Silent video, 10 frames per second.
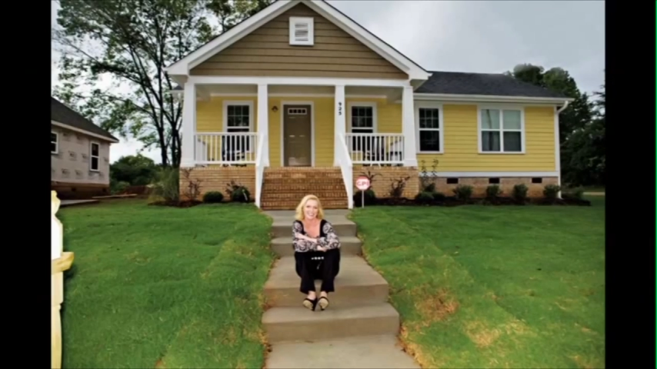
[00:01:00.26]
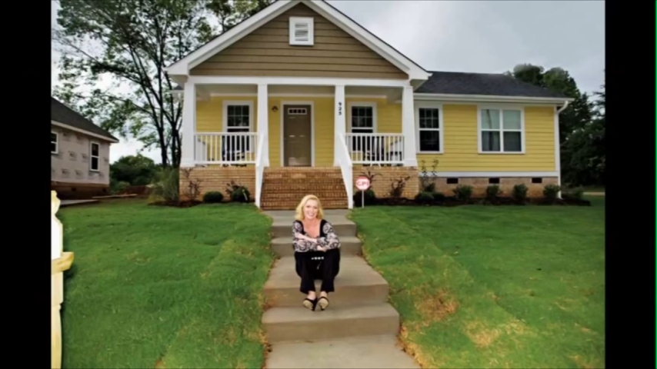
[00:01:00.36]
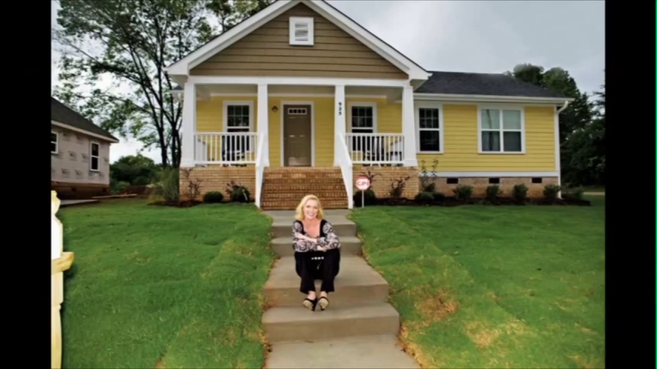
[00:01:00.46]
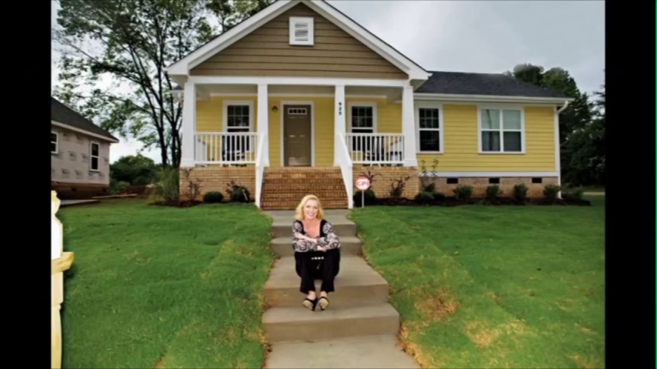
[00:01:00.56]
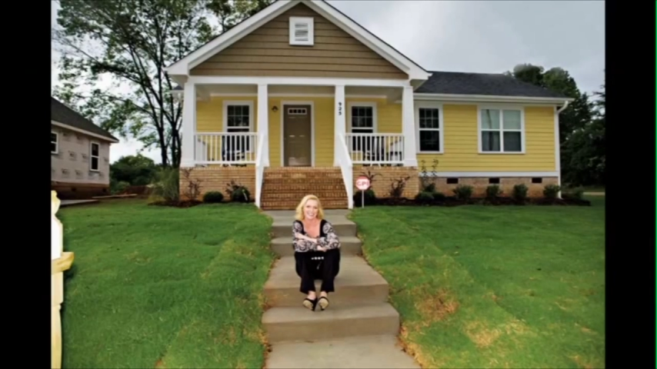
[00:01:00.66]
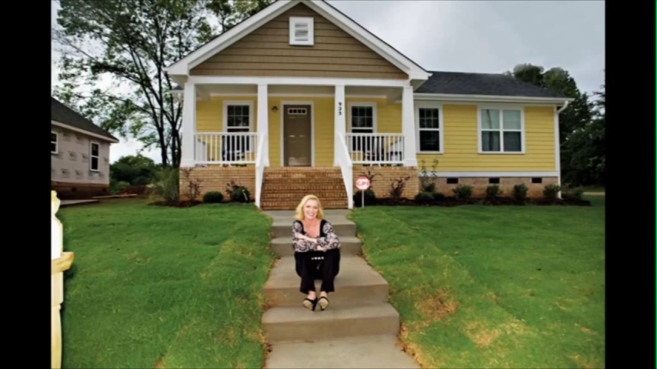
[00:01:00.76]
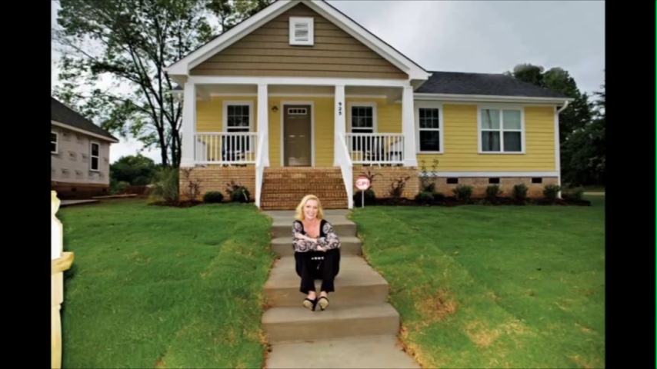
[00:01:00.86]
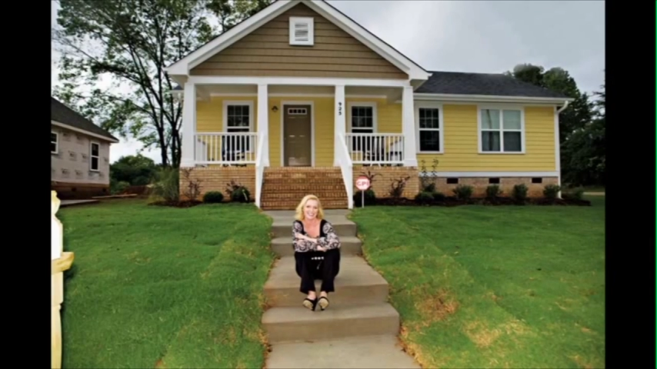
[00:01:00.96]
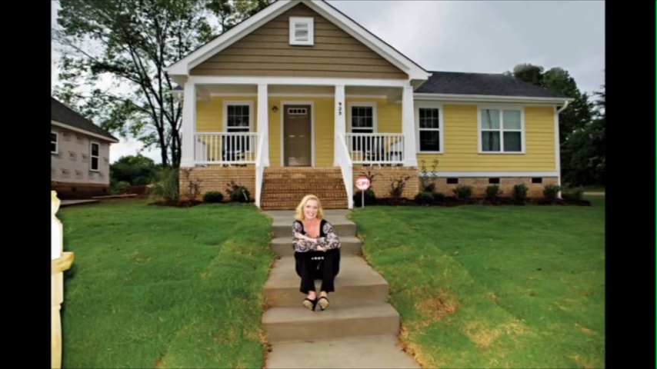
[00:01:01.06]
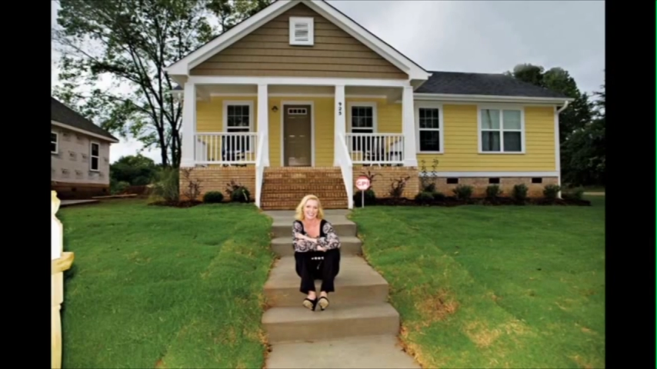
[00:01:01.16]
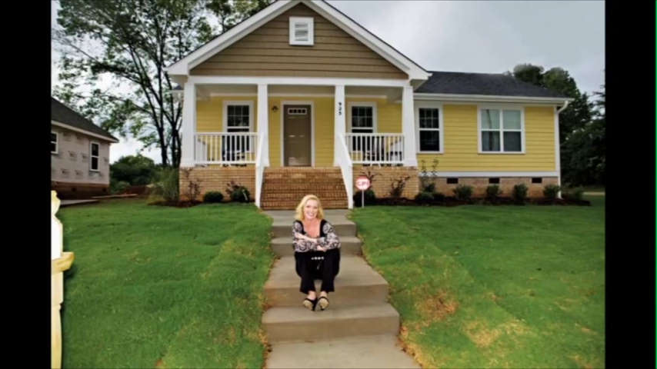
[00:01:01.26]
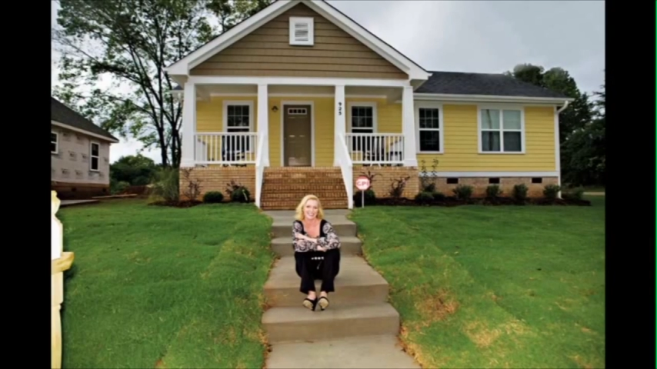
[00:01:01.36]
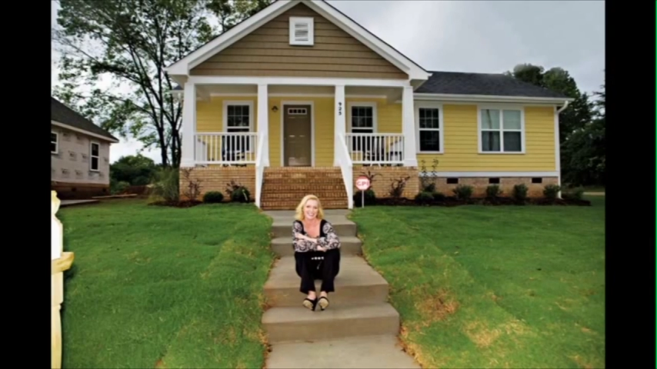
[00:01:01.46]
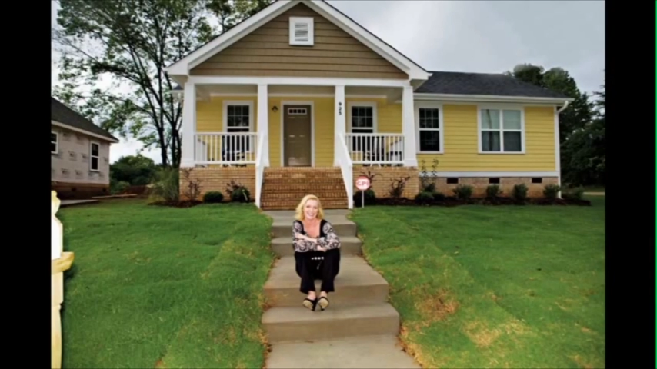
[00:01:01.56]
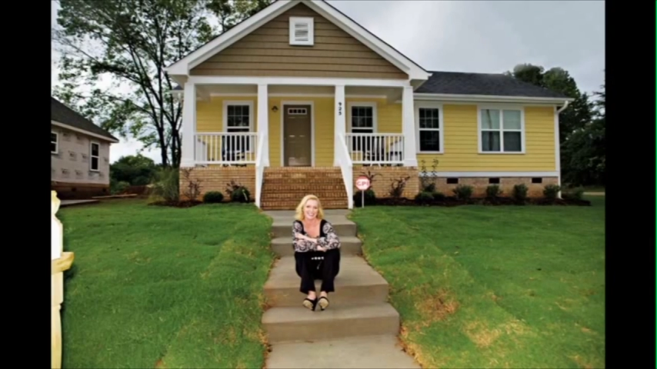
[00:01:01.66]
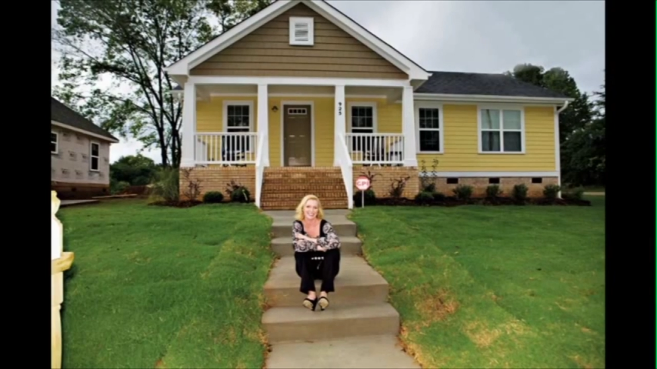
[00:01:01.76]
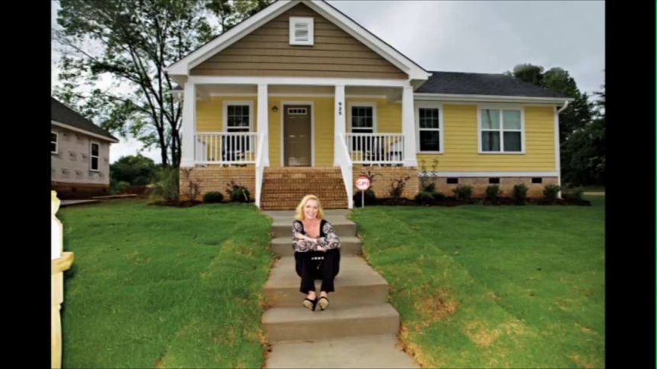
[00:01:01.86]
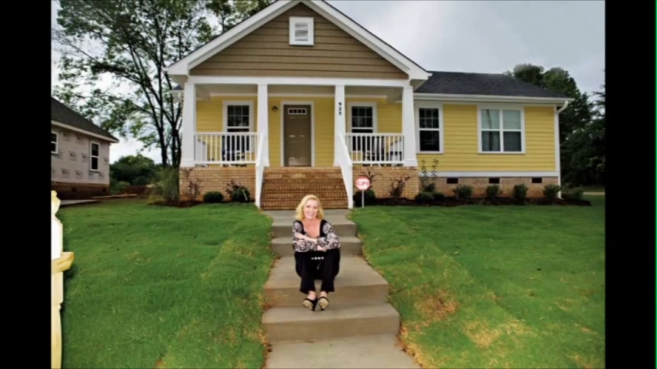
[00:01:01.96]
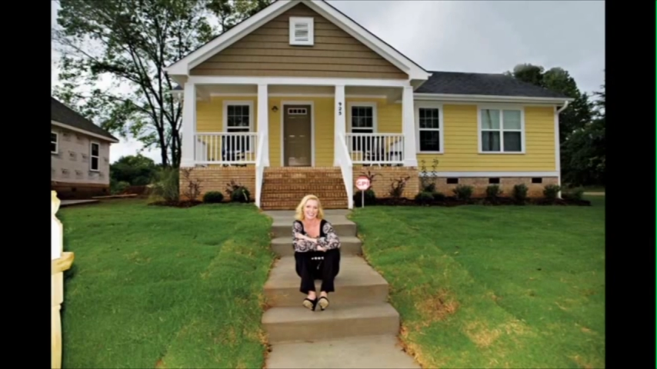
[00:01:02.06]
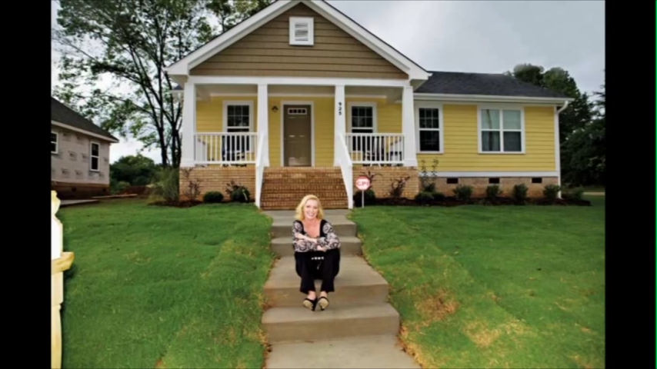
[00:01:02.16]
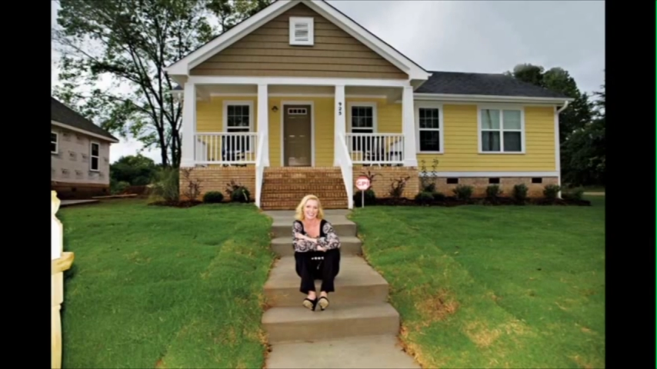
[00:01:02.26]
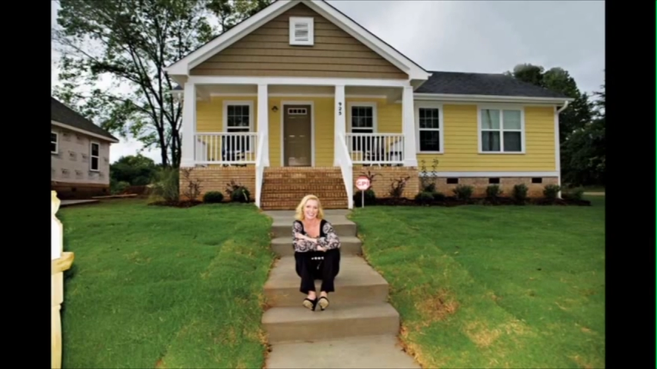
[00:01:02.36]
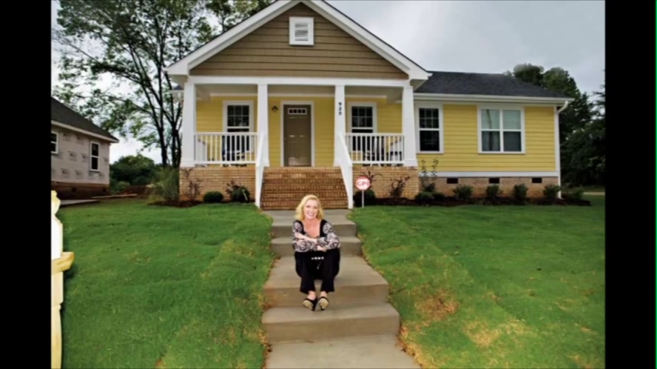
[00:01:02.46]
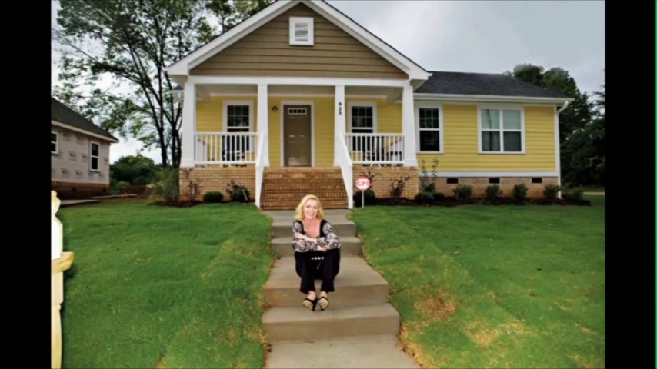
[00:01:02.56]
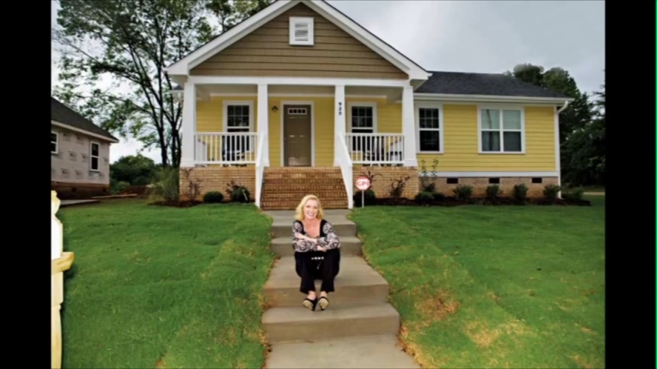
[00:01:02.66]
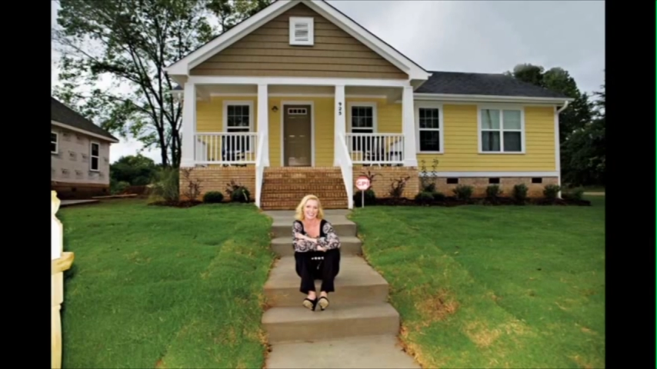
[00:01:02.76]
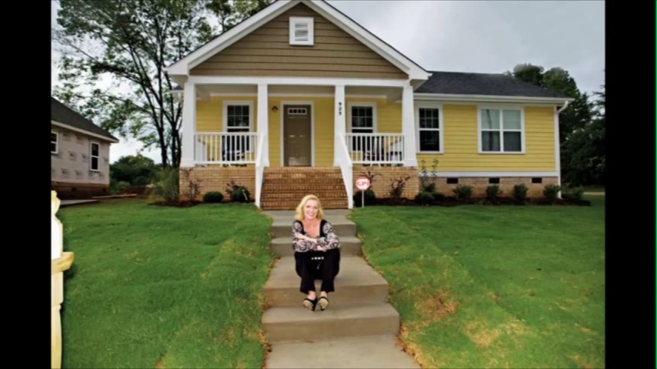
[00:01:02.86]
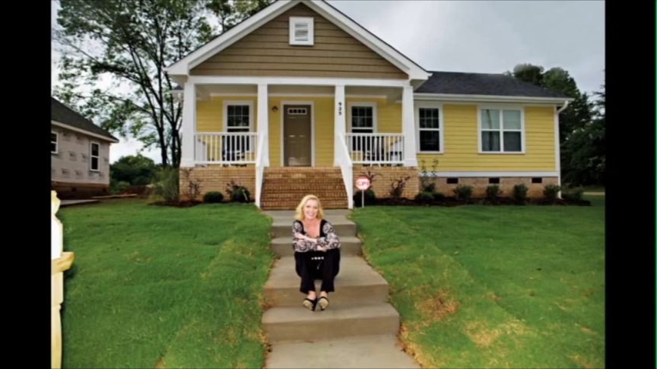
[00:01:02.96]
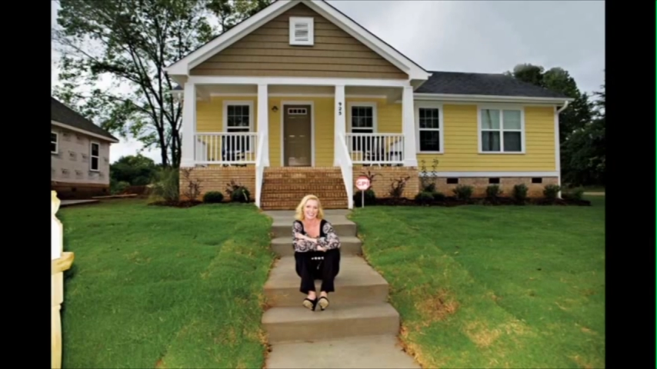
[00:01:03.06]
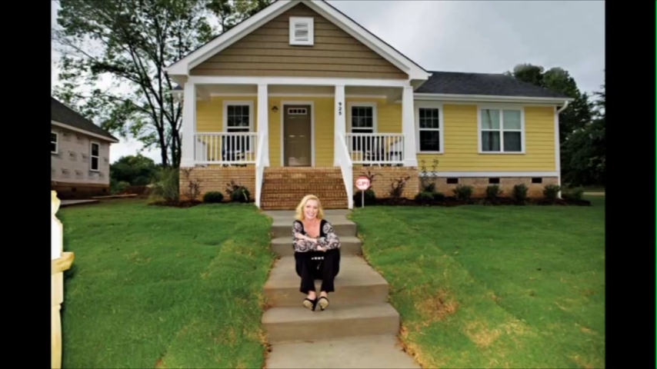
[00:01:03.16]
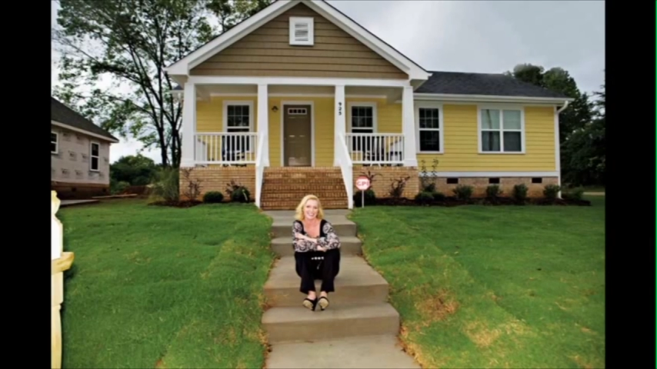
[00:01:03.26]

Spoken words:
Nobody's mouth can be seen.